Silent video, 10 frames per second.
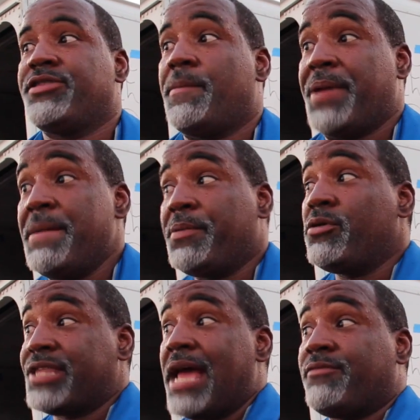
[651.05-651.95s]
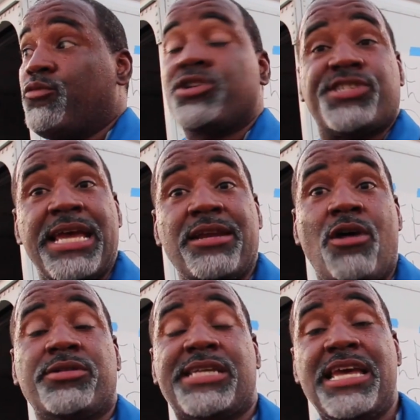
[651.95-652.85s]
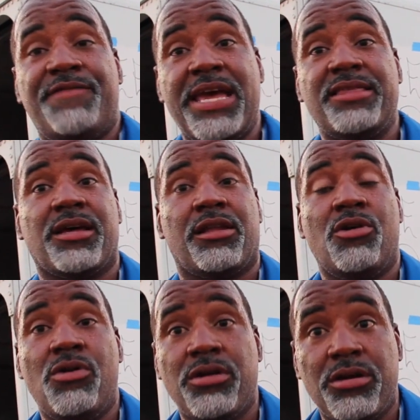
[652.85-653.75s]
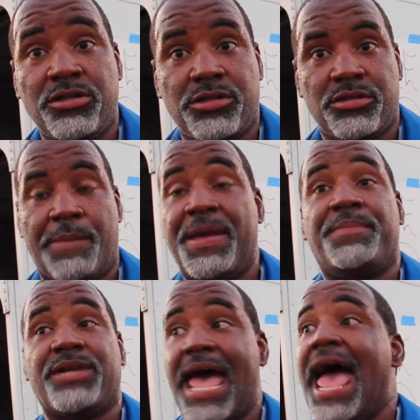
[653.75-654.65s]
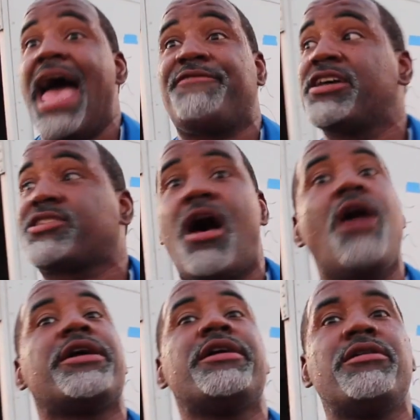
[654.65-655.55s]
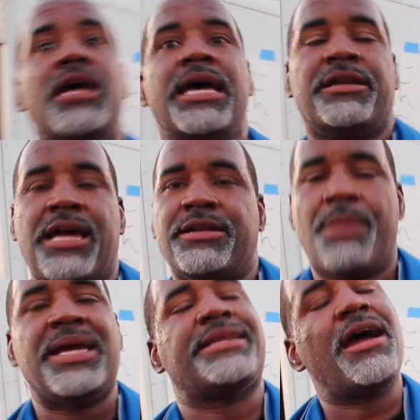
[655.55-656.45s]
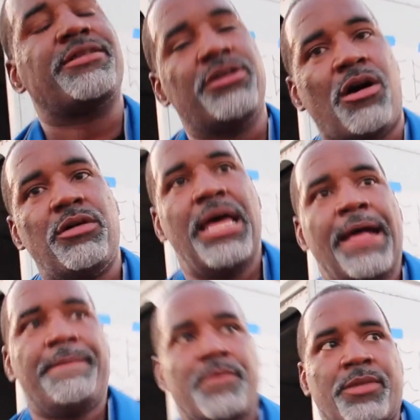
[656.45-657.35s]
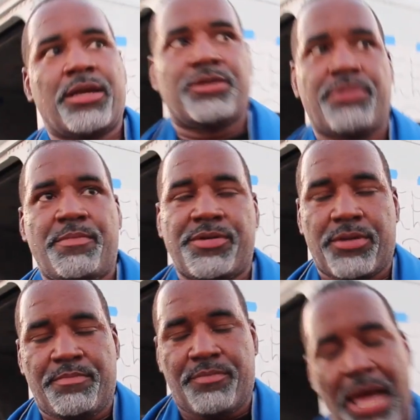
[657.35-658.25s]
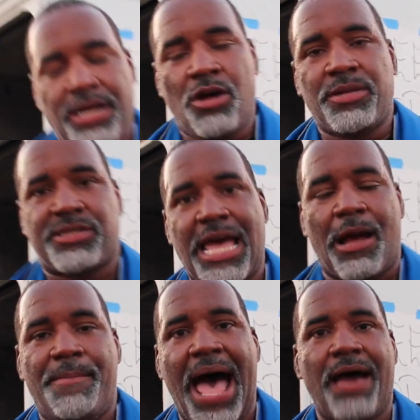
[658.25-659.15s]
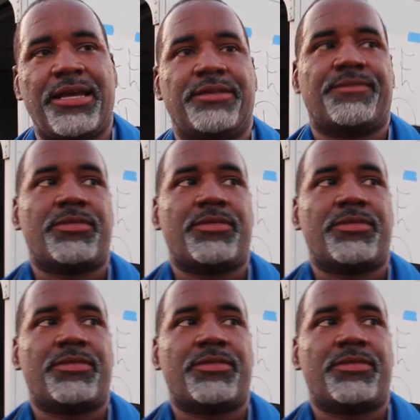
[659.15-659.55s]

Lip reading: The people that were seen on TV, the looters, the people that have us all here, that, I mean, they're, you know, make no mistake about it,